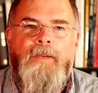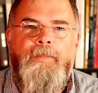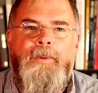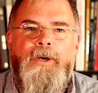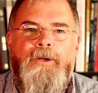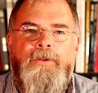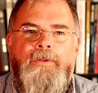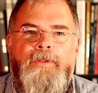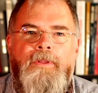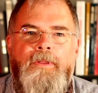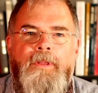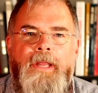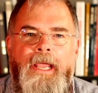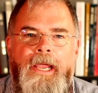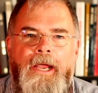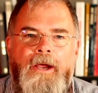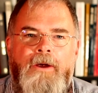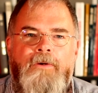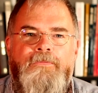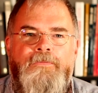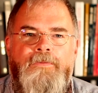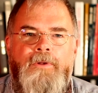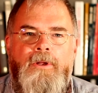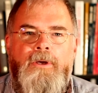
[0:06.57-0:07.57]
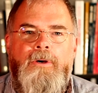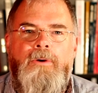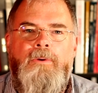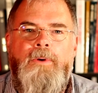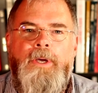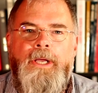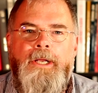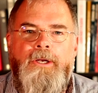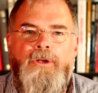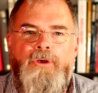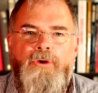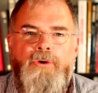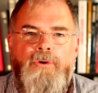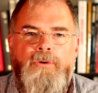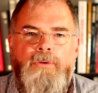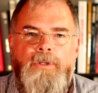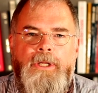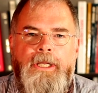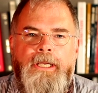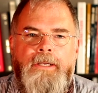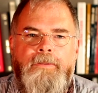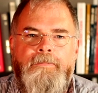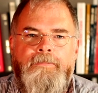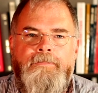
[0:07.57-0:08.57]
about airflow and
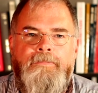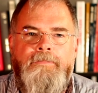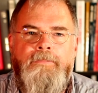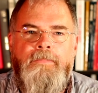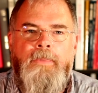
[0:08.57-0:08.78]
cooling.